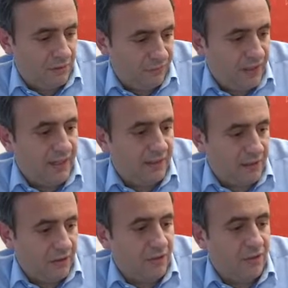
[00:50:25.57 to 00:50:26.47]

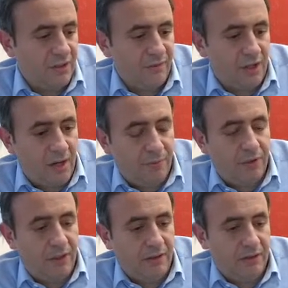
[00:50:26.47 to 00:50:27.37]
fiat currencies have
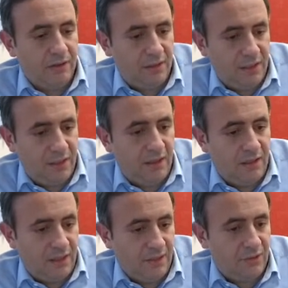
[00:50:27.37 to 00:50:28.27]
operated in
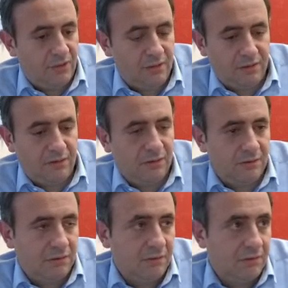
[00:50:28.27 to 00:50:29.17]
the last
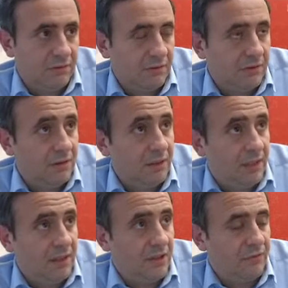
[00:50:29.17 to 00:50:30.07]

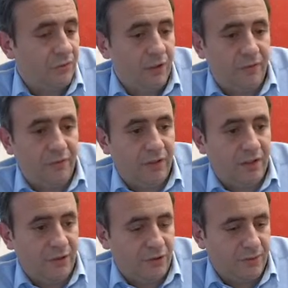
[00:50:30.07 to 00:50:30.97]
at least 40, 50
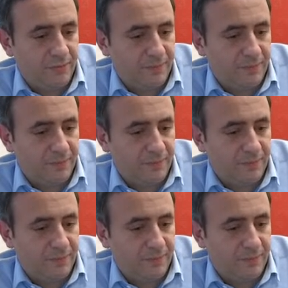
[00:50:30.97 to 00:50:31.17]
years.